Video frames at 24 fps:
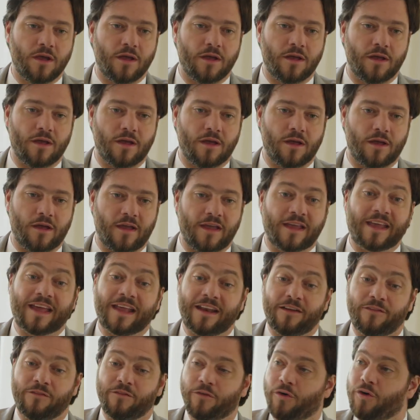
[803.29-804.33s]
It
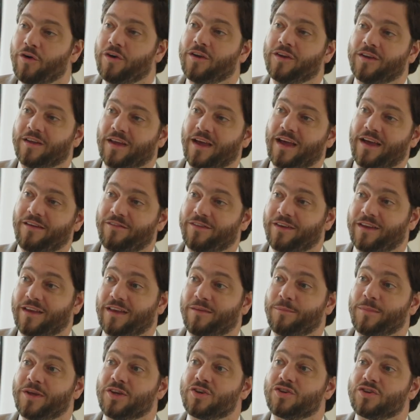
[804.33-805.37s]
can avoid having
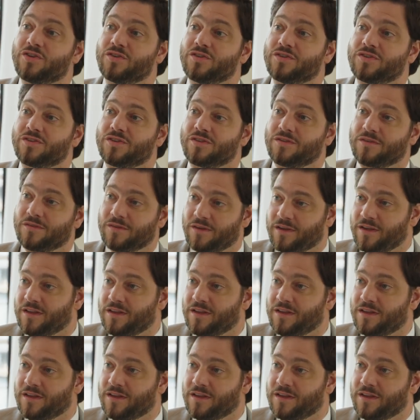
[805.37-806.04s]
emissions